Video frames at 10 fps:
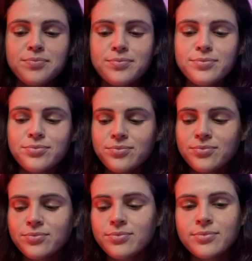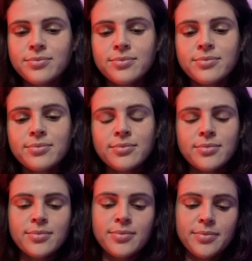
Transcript: Nobody speaks.